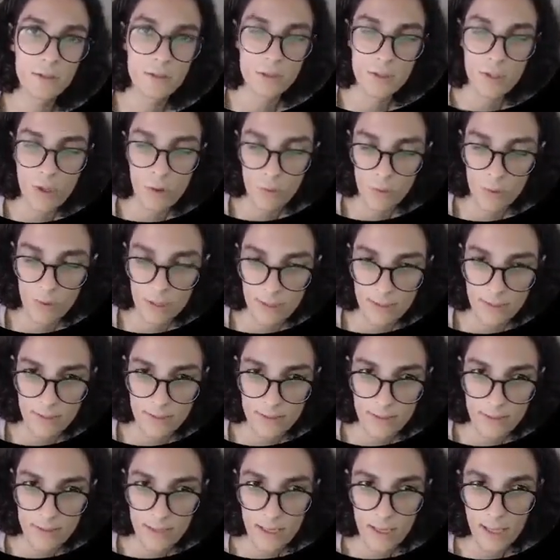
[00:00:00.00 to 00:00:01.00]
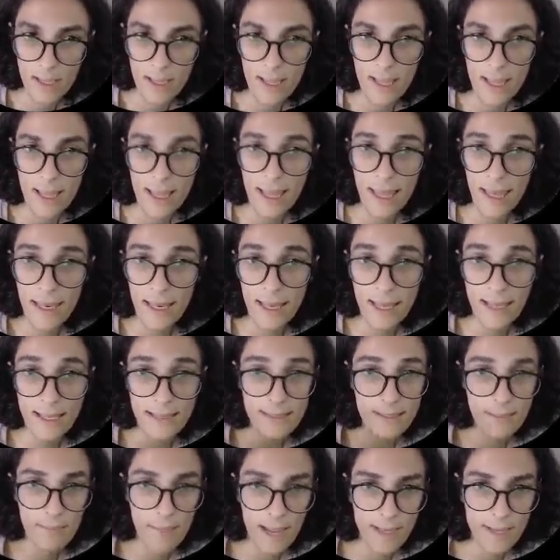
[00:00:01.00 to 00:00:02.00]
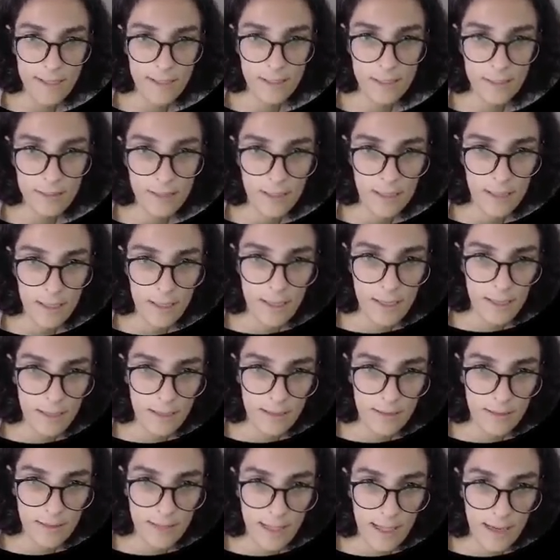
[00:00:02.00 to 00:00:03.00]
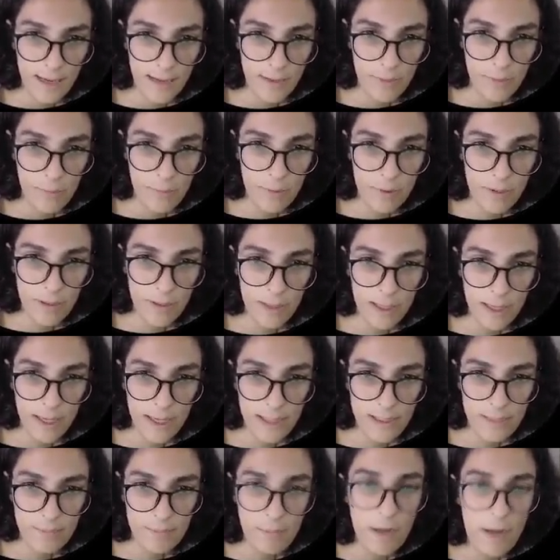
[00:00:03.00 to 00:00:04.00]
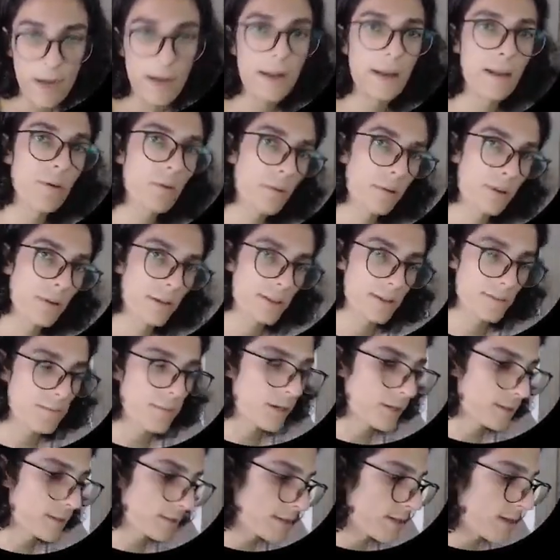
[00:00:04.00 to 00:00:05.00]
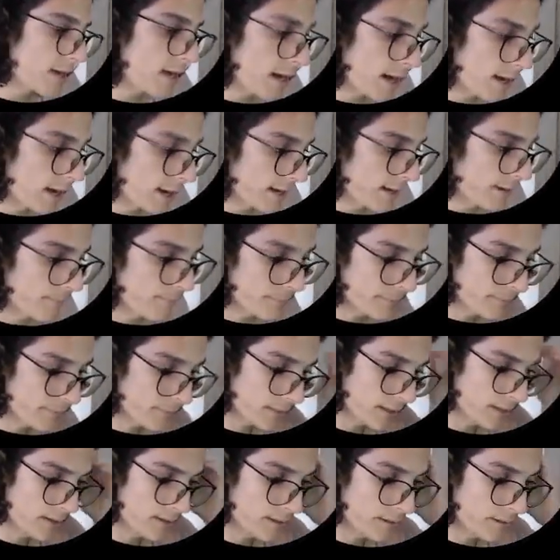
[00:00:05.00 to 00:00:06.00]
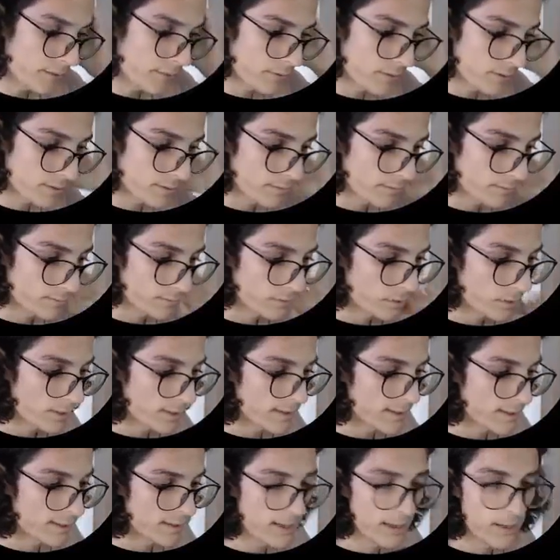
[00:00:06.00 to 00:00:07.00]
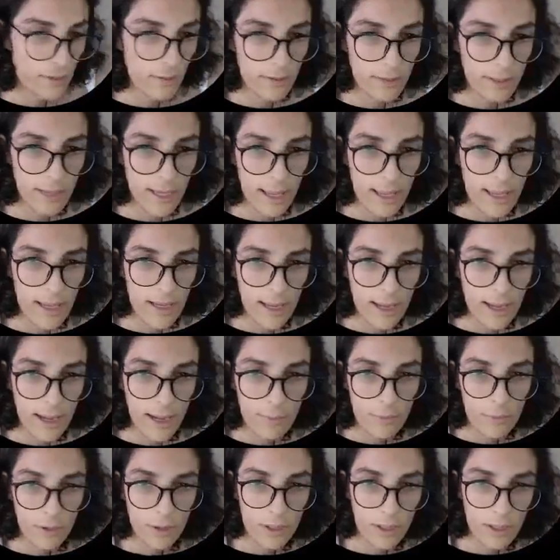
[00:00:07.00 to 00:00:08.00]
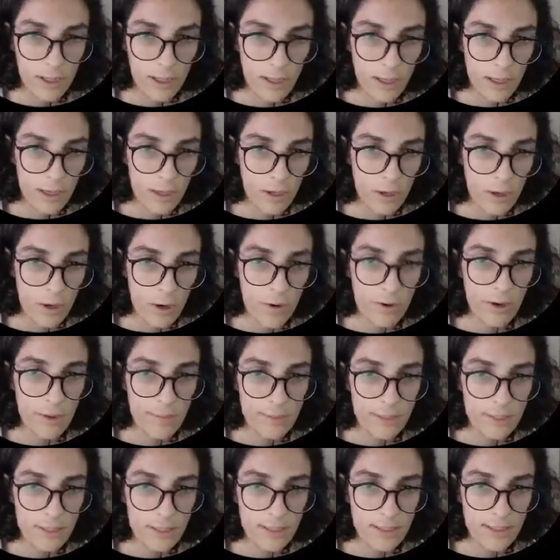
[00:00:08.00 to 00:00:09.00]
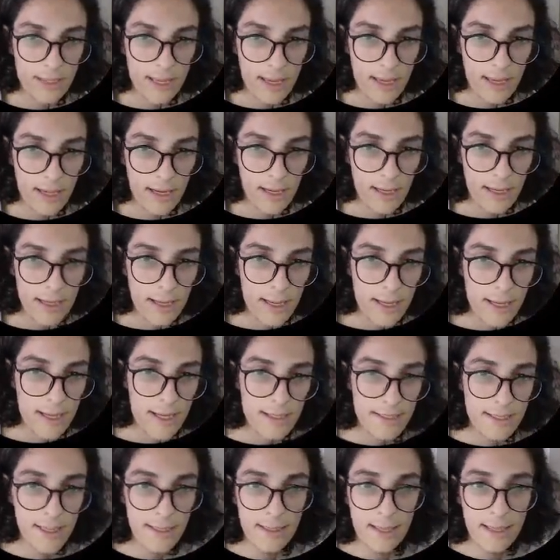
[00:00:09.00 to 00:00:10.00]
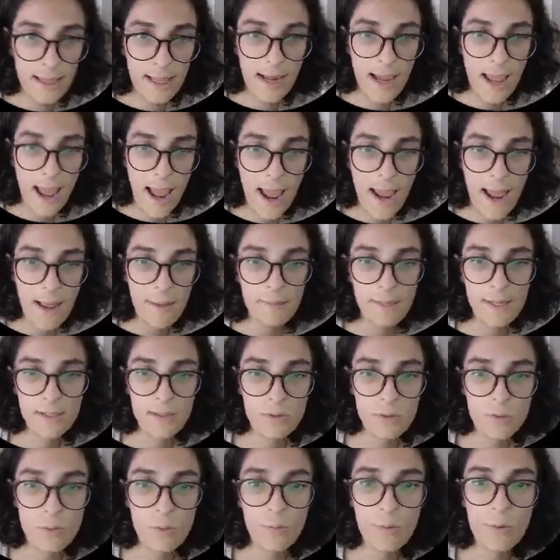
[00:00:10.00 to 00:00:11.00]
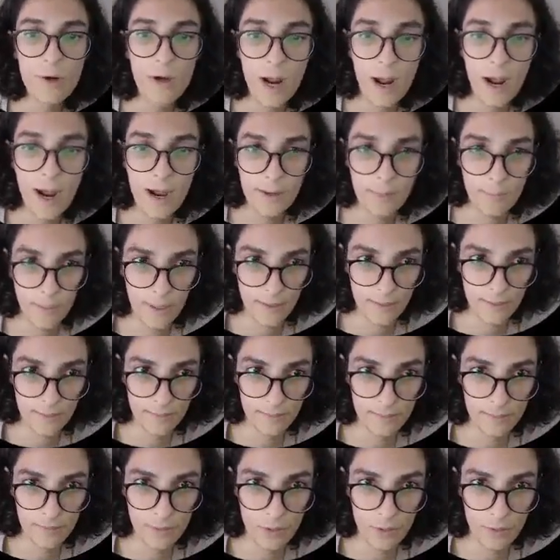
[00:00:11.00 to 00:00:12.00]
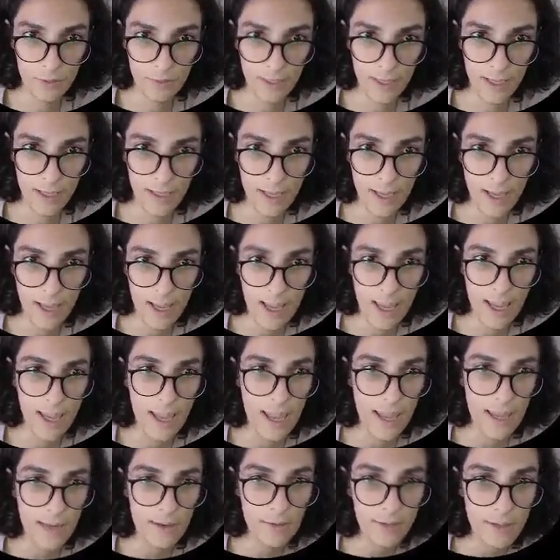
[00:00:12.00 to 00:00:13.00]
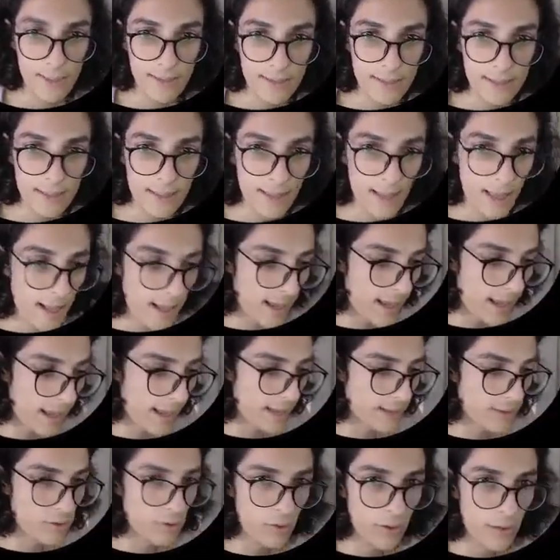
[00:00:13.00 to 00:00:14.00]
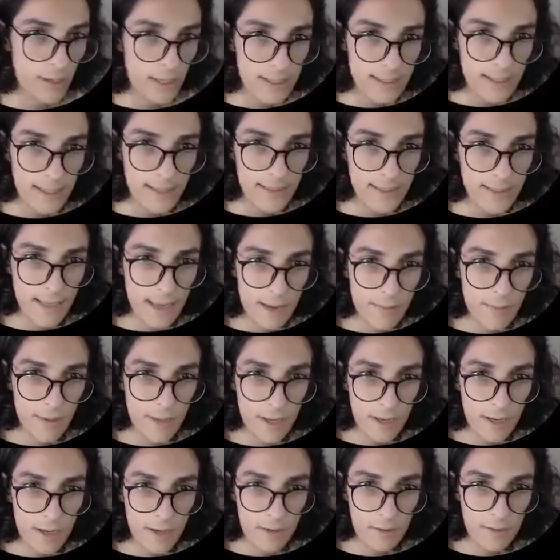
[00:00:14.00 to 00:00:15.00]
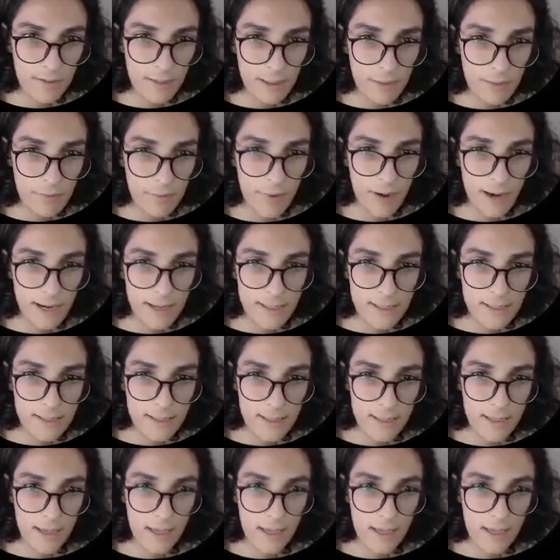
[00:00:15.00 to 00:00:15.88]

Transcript: tokens. Let's imagine that I were a smarty guy and I was gonna say, okay, I'm gonna corrupt this data saying that I'm a super admin, okay? And you can see that as soon as I type here on the right,